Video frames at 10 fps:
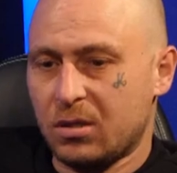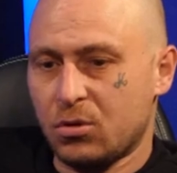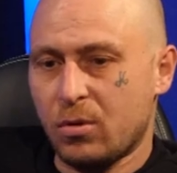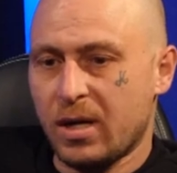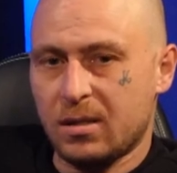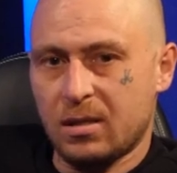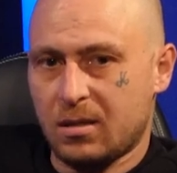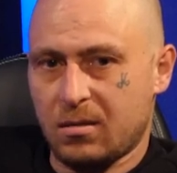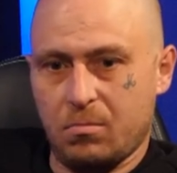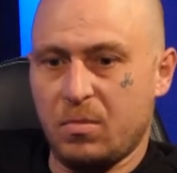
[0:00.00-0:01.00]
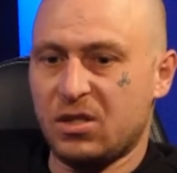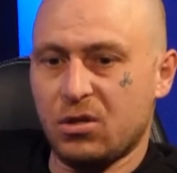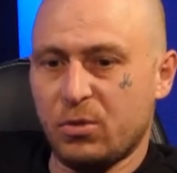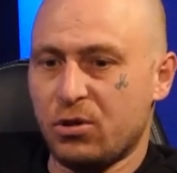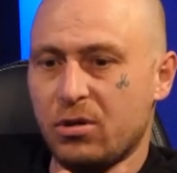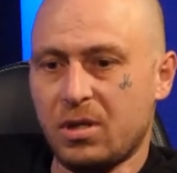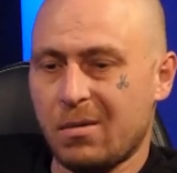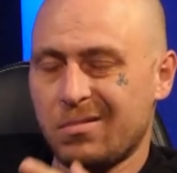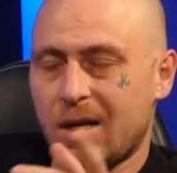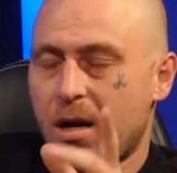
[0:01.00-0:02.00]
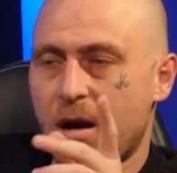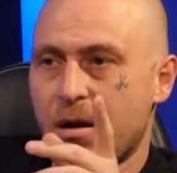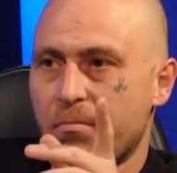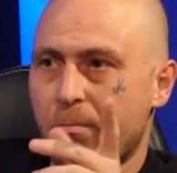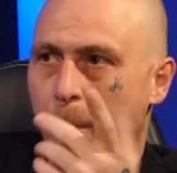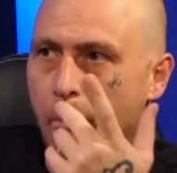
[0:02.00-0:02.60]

just always mixing on my turntables and that at home.